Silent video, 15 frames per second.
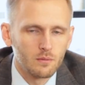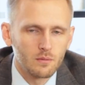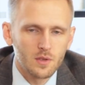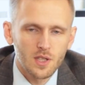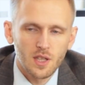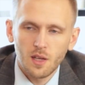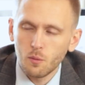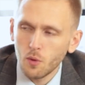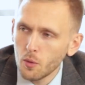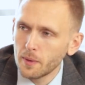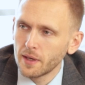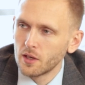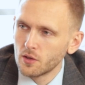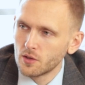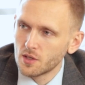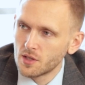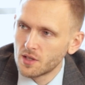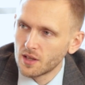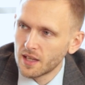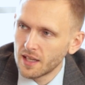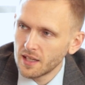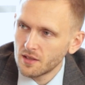So there will be losers in
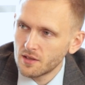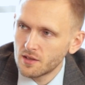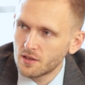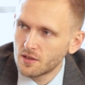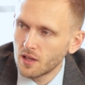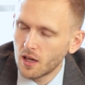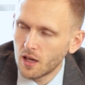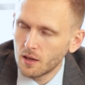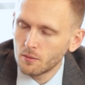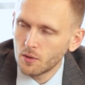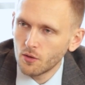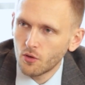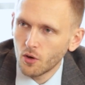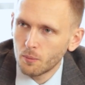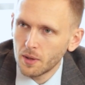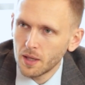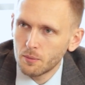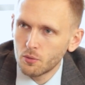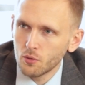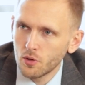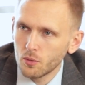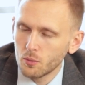this. You've got
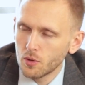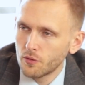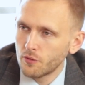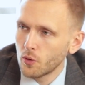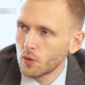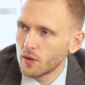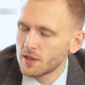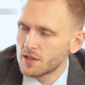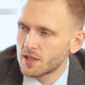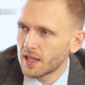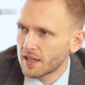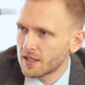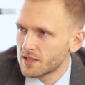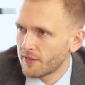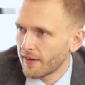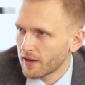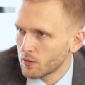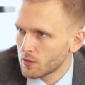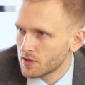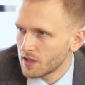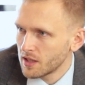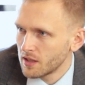people that will have fallen into negative
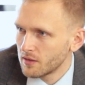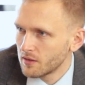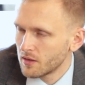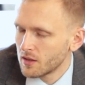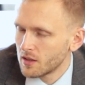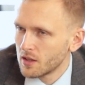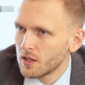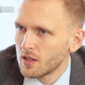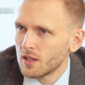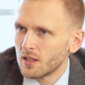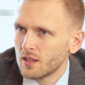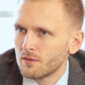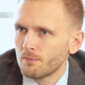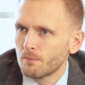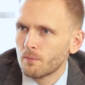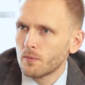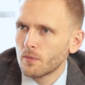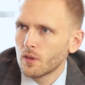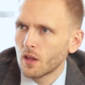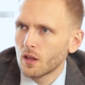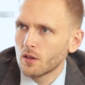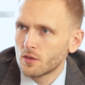equity.
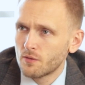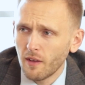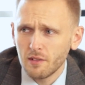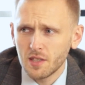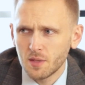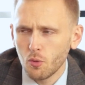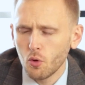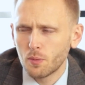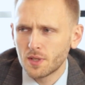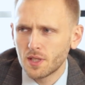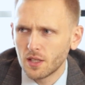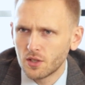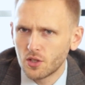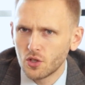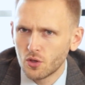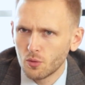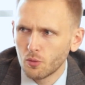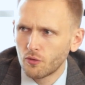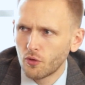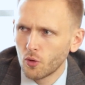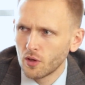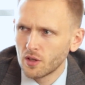It's a very small percentage that will
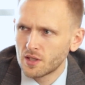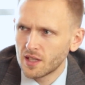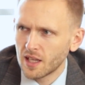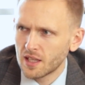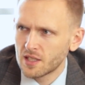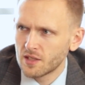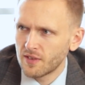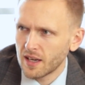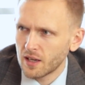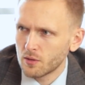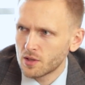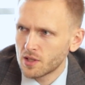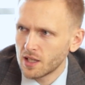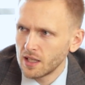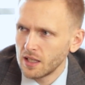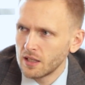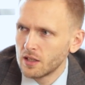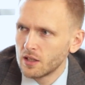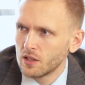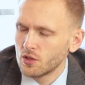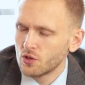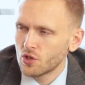fall into negative equity.
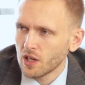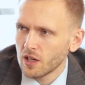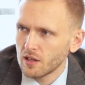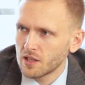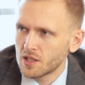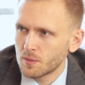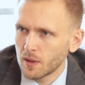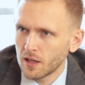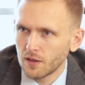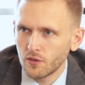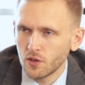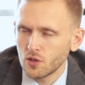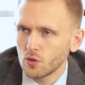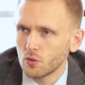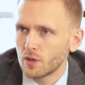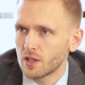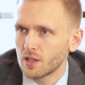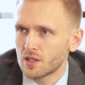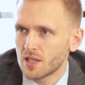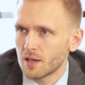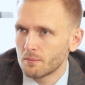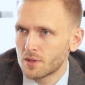Generally speaking, if you're talking a
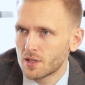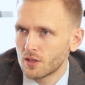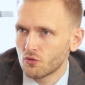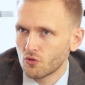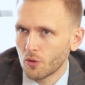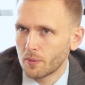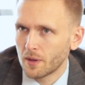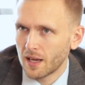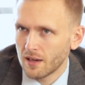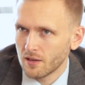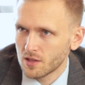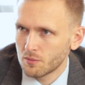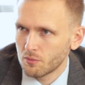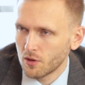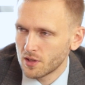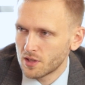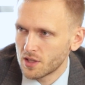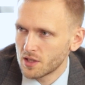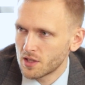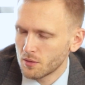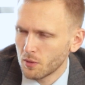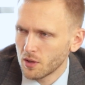10% drop in house
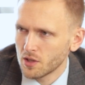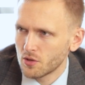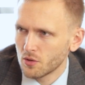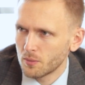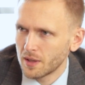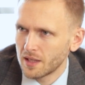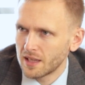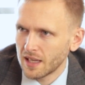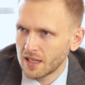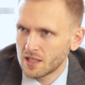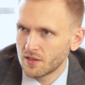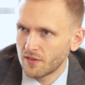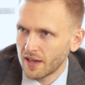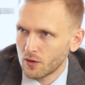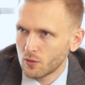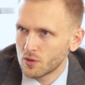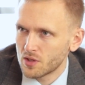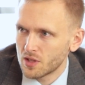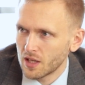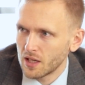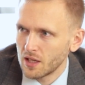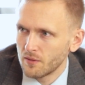prices, the ones that will be in negative
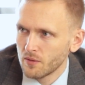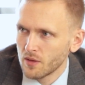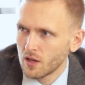equity